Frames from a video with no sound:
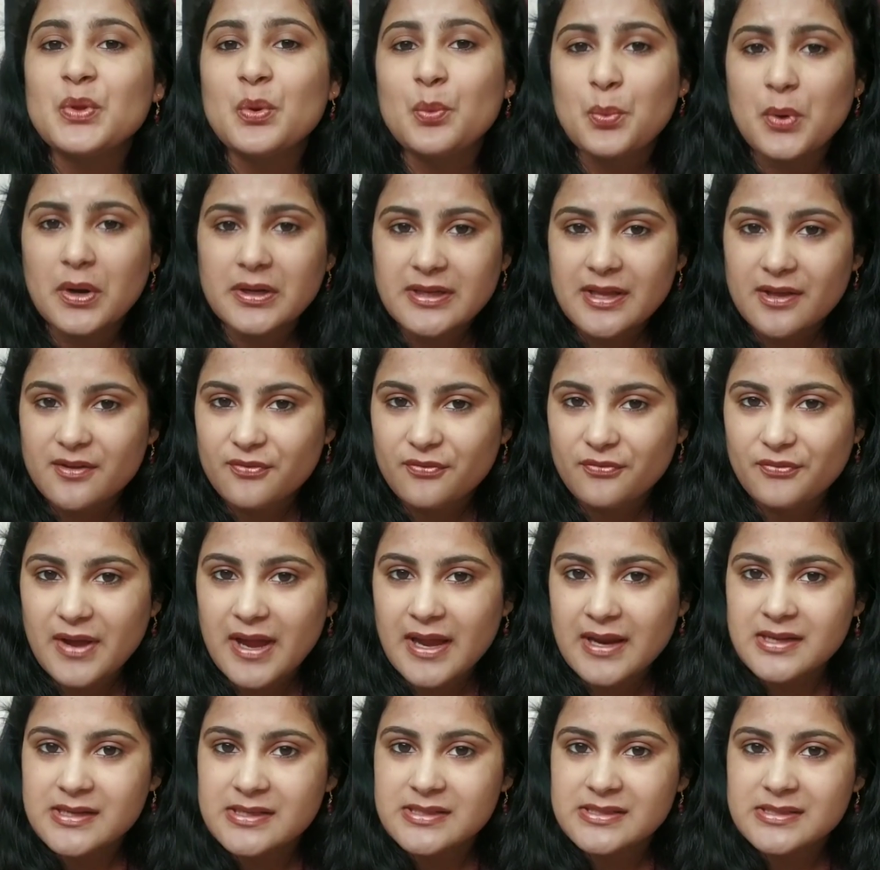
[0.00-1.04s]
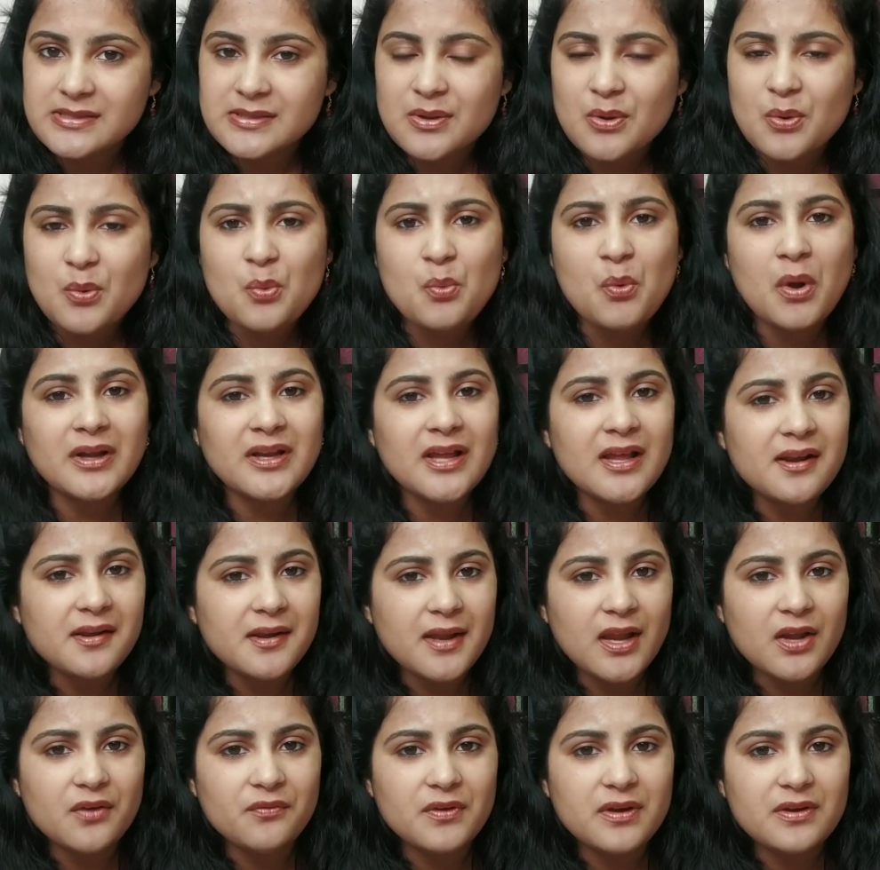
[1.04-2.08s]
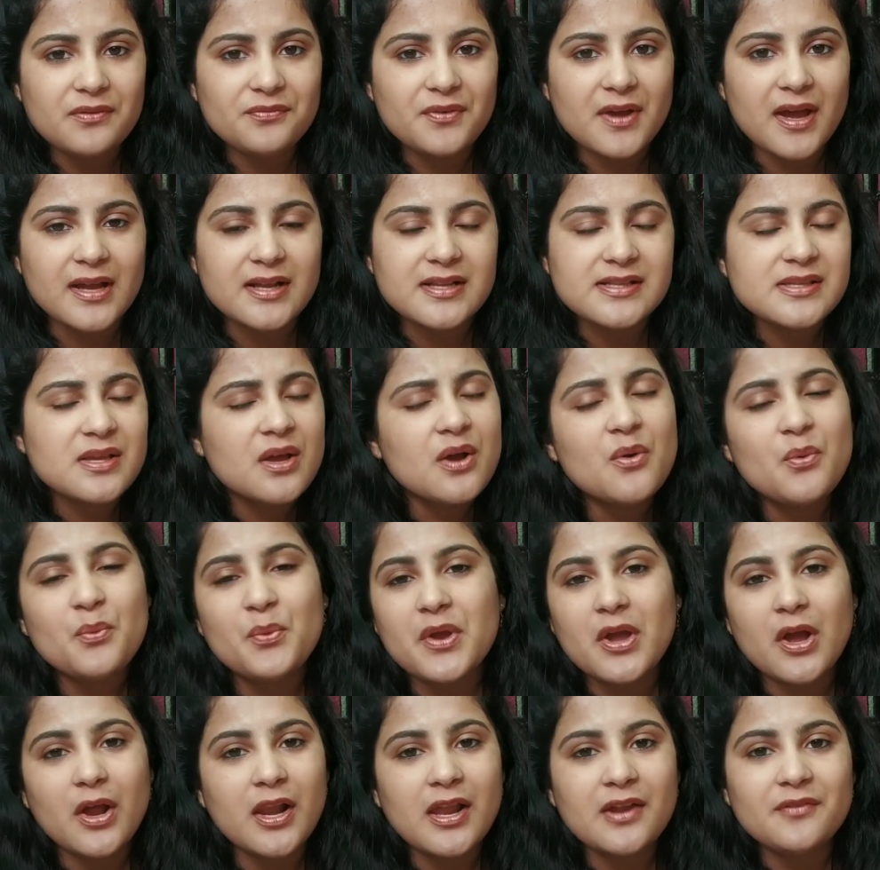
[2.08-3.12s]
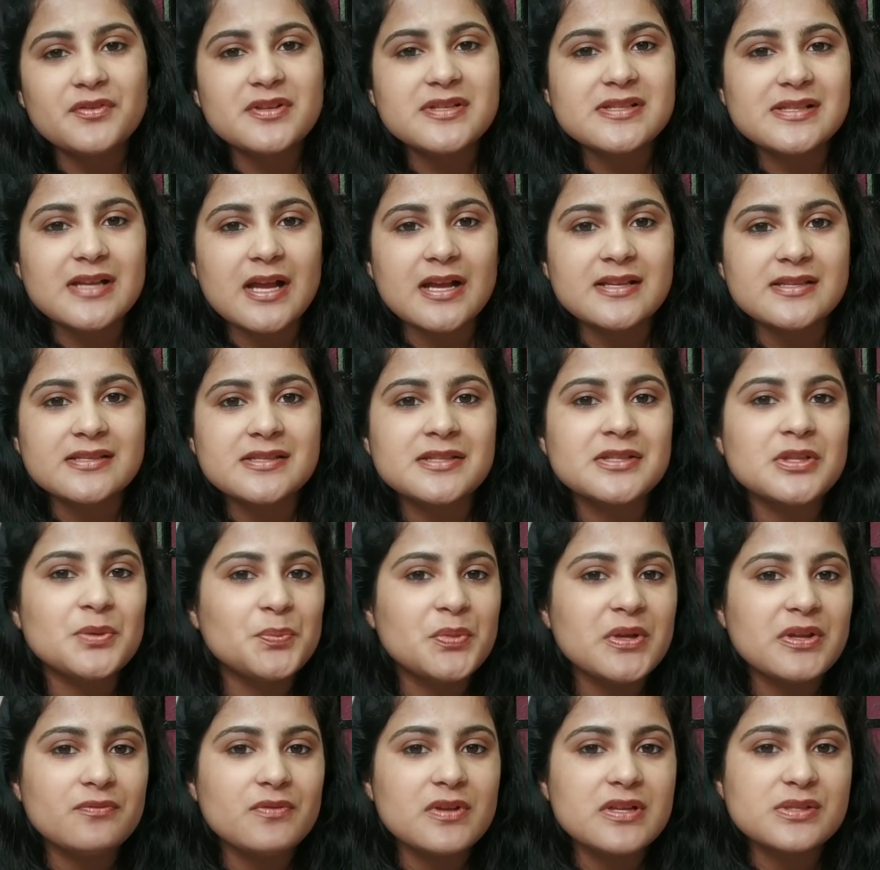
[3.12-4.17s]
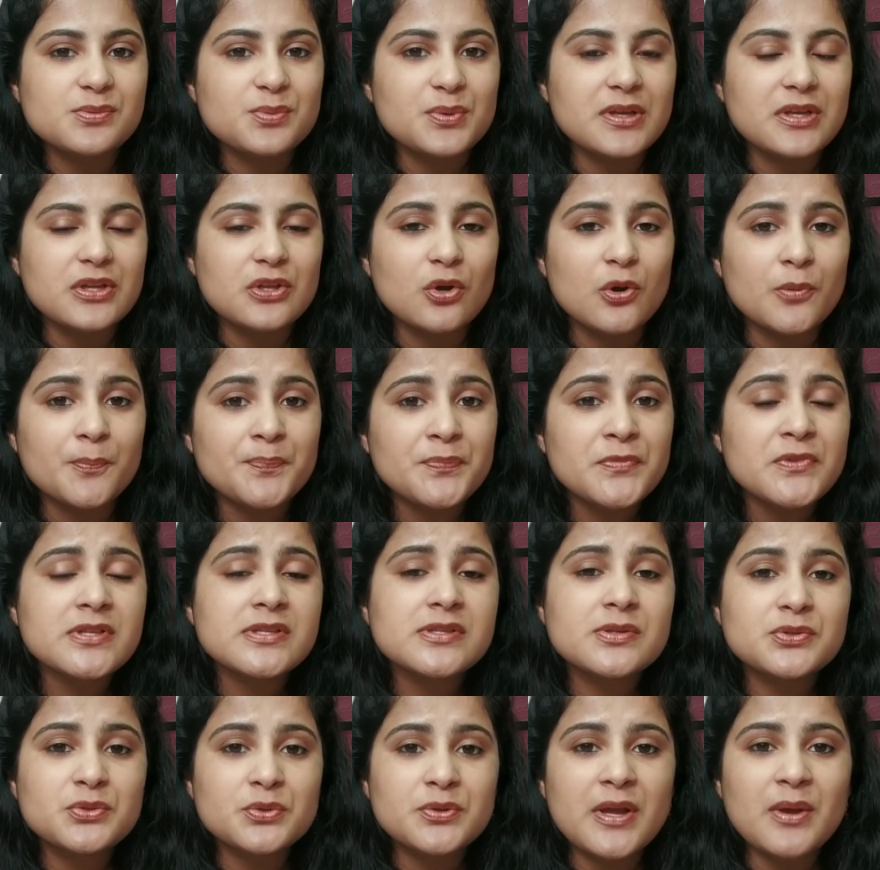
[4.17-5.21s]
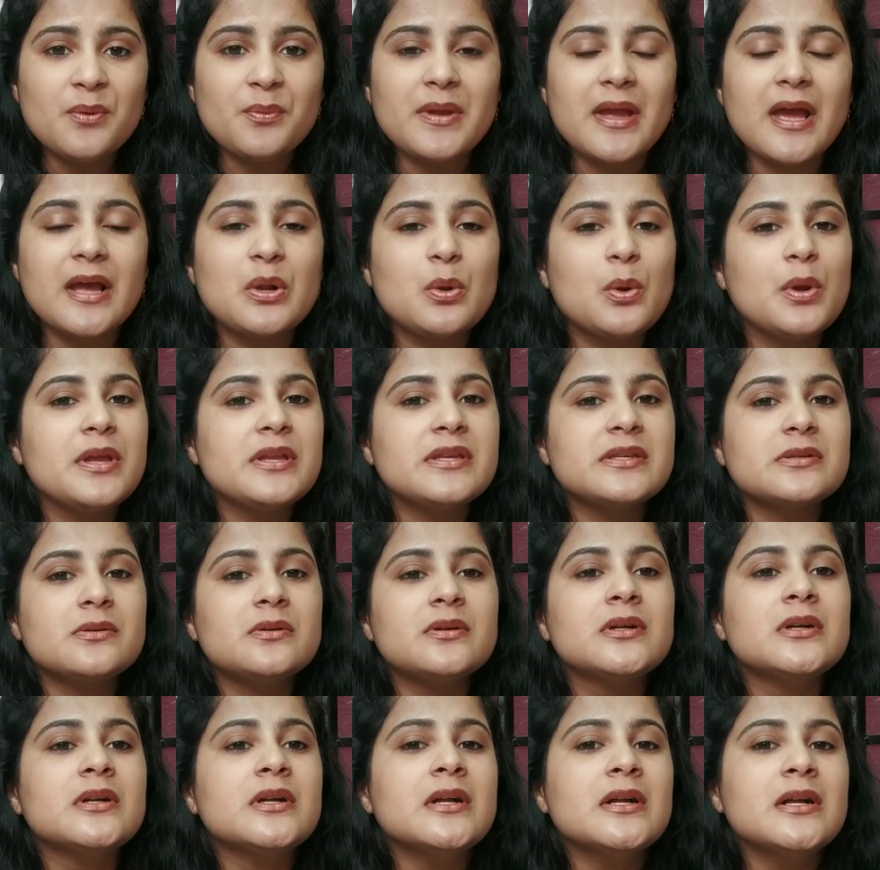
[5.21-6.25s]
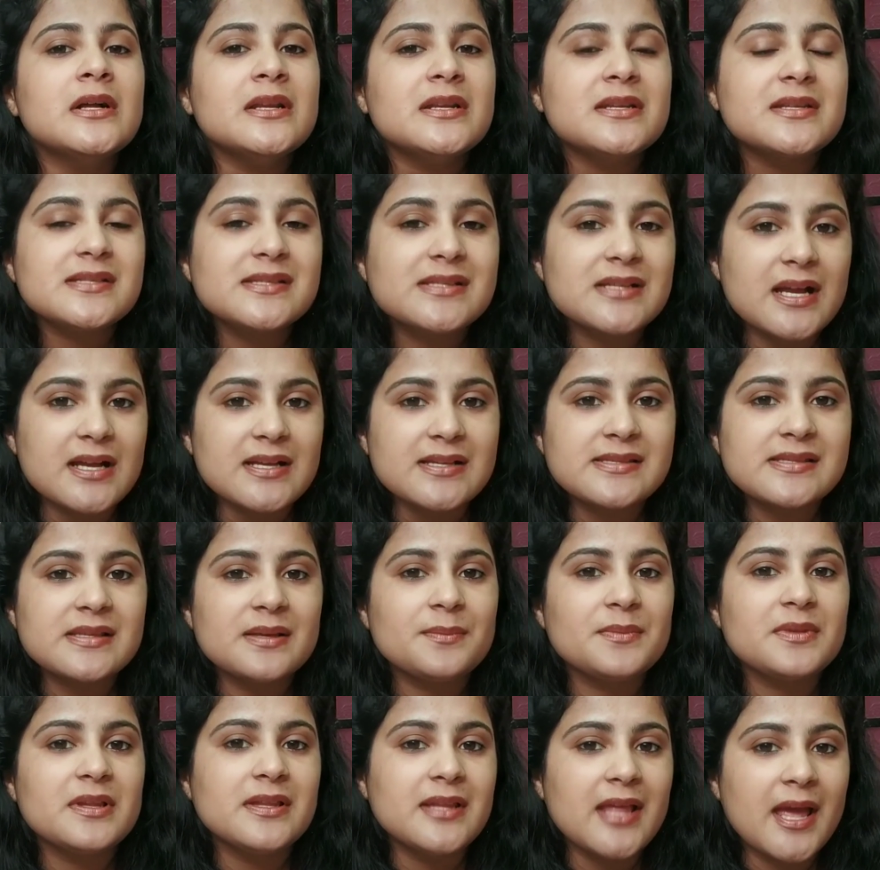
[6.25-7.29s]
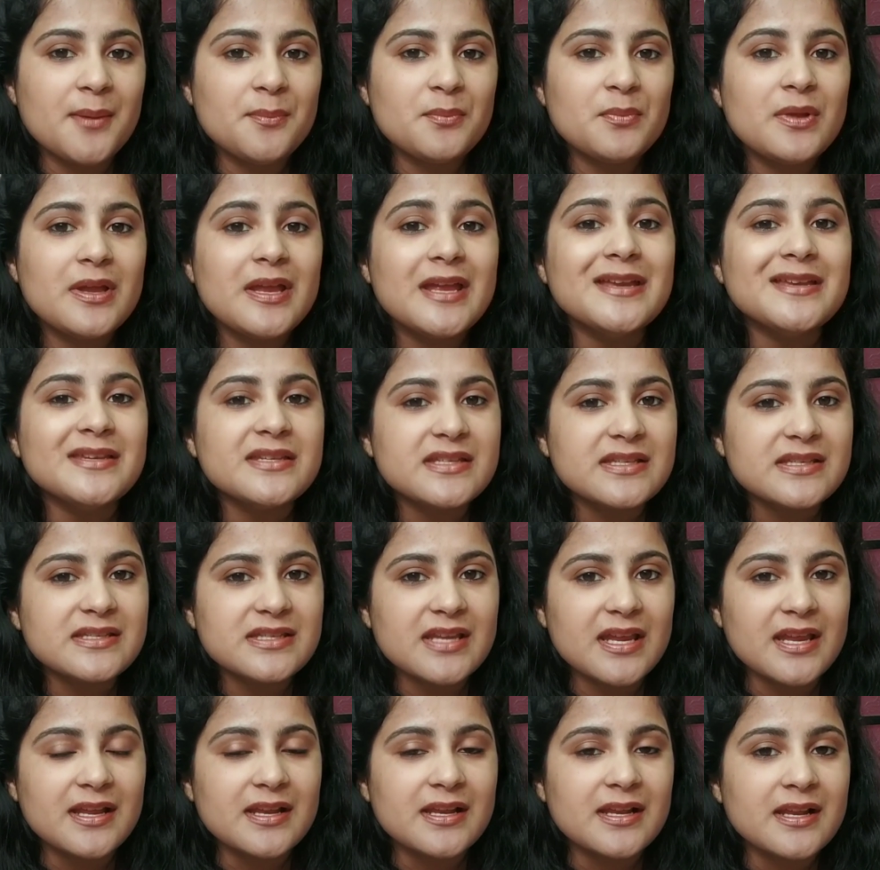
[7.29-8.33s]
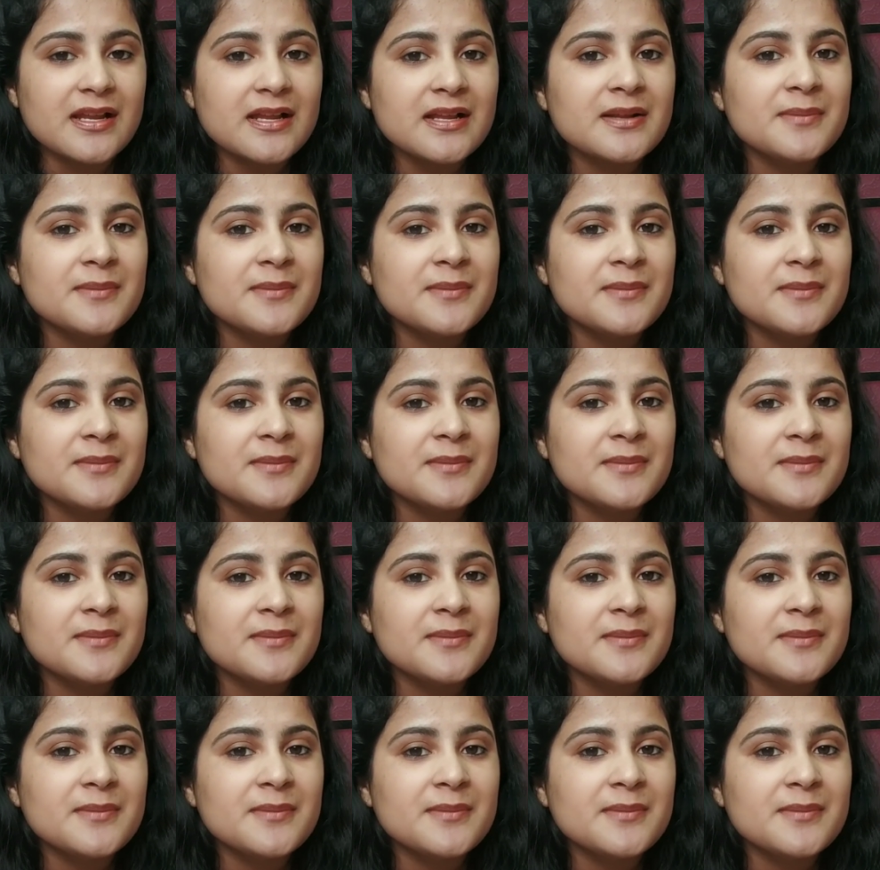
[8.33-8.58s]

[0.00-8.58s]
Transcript: What are facts? What are relevant facts? We all have discussed in the previous video. So today we are going to discuss them in detail.